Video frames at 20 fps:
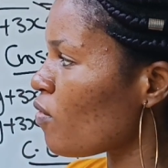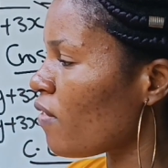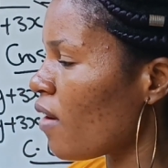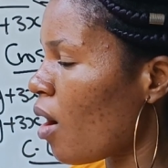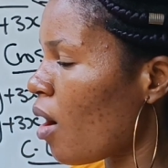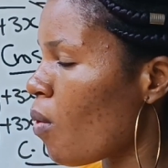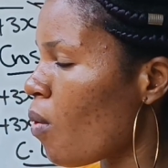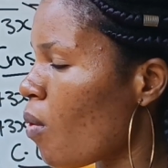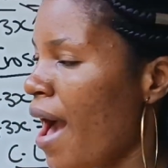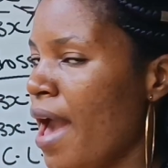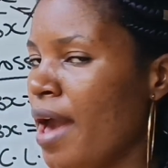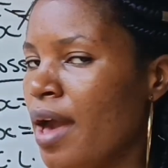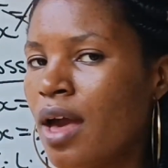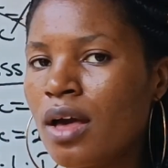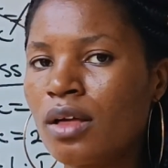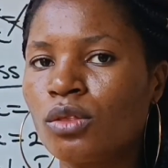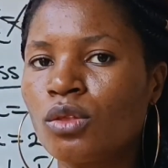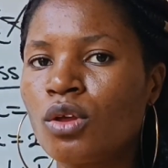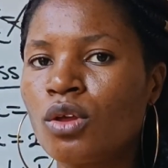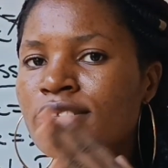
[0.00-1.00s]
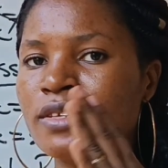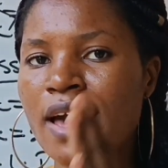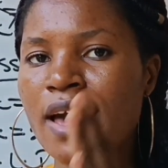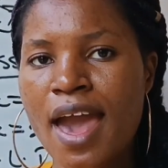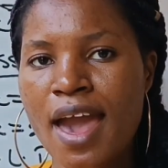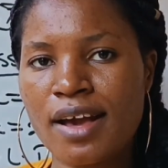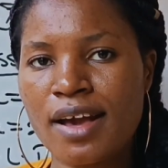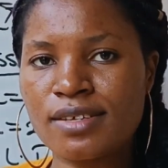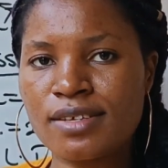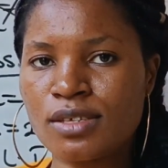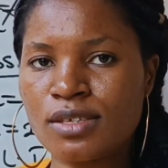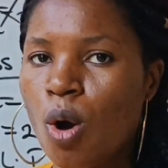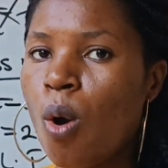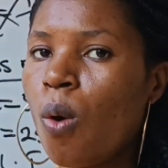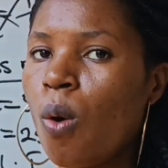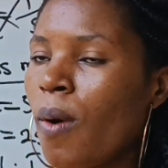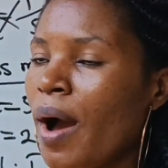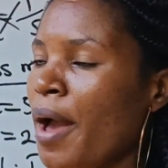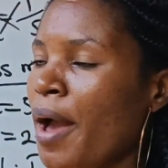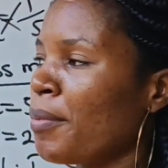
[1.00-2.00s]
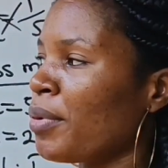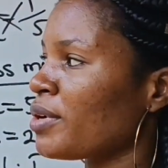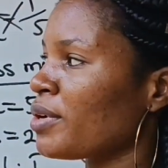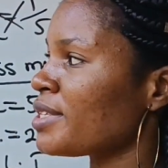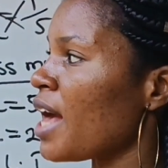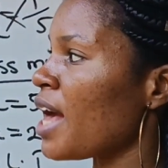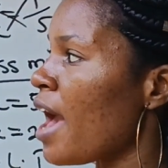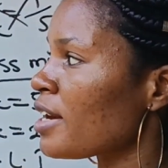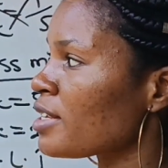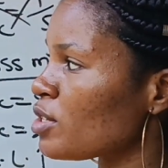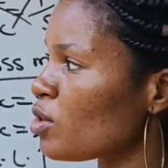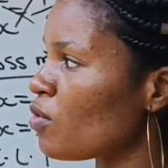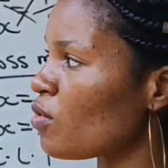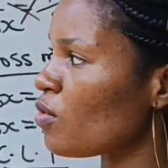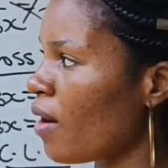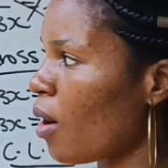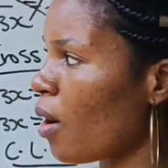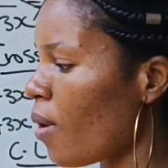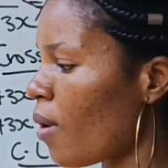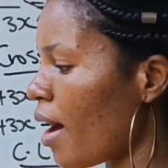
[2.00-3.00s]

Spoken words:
over y. Not x or y, but x over